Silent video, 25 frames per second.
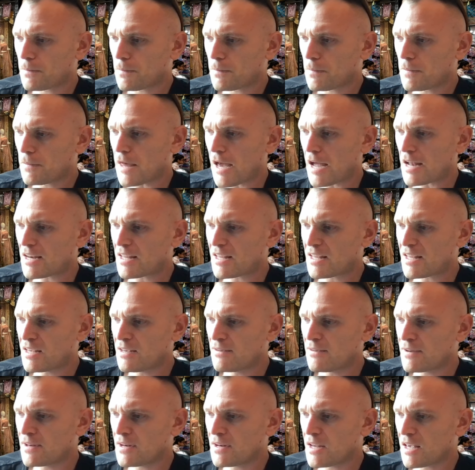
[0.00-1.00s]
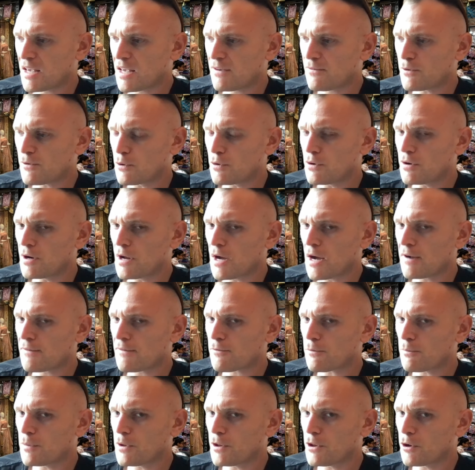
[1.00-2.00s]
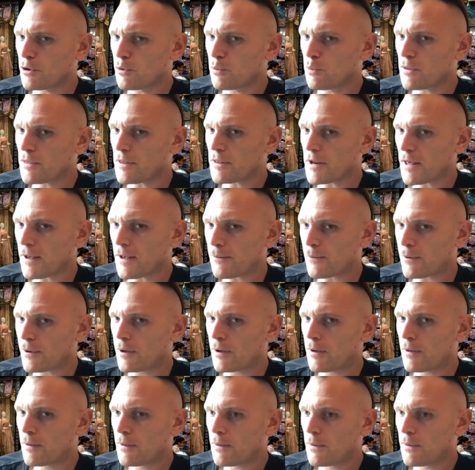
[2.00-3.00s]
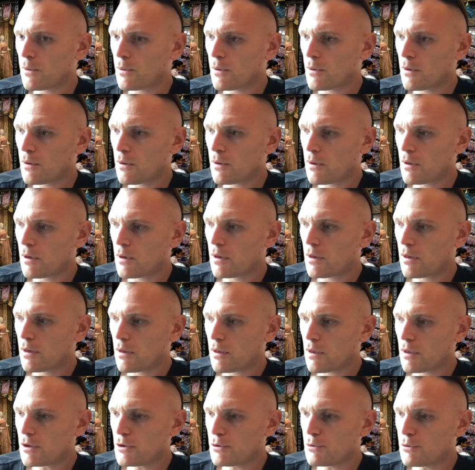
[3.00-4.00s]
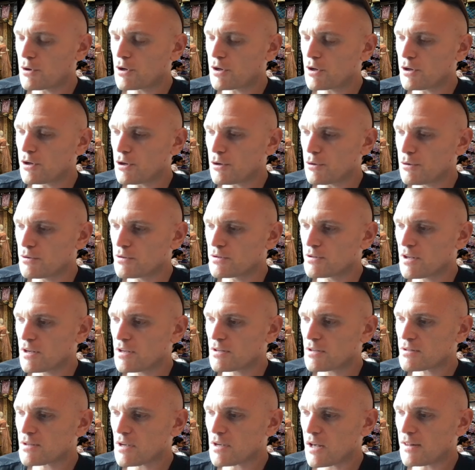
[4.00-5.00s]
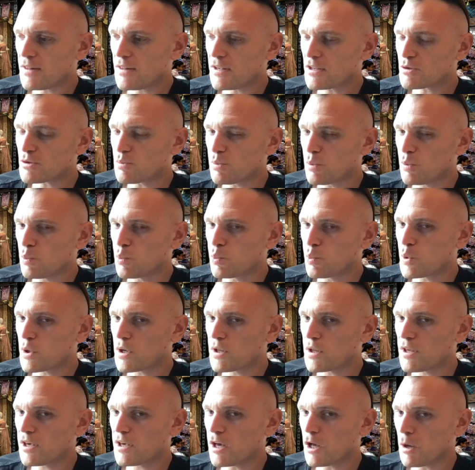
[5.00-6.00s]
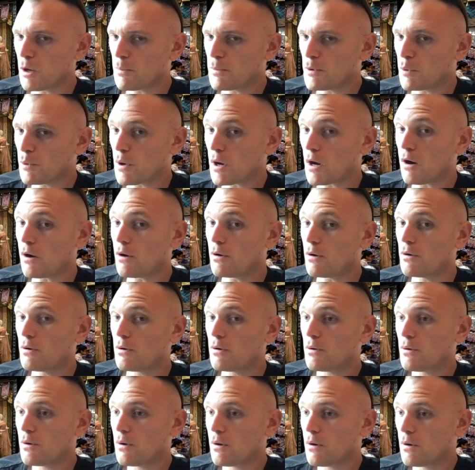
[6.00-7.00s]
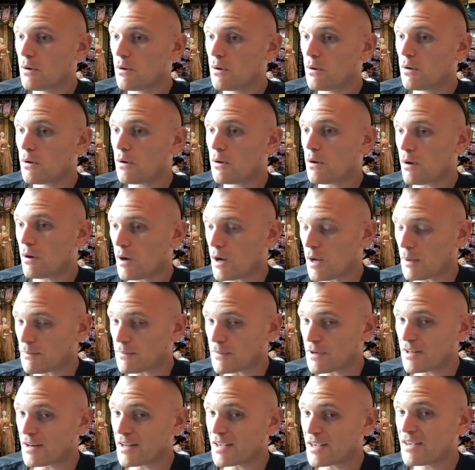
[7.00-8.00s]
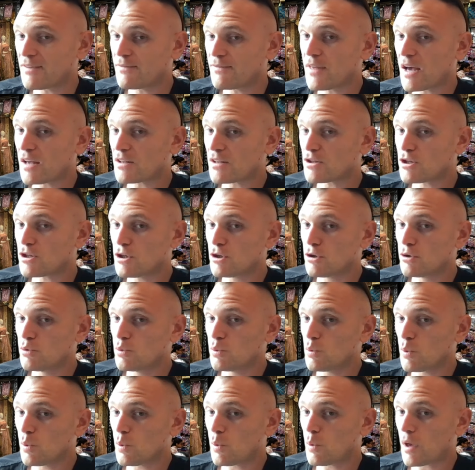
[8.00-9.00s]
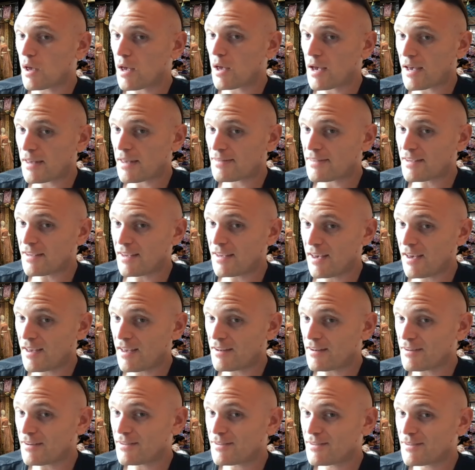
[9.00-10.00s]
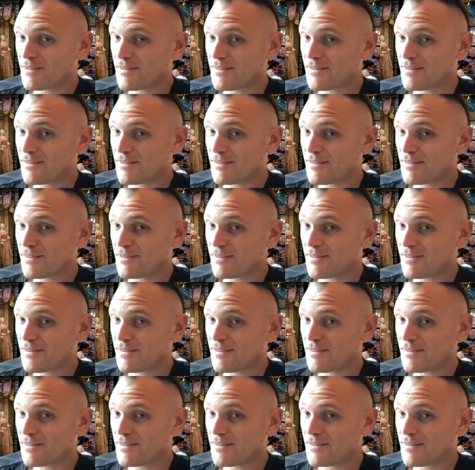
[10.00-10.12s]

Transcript: that even if you're not familiar with an area, you can use this and this will really help you out. I'm going to give that to you at the end.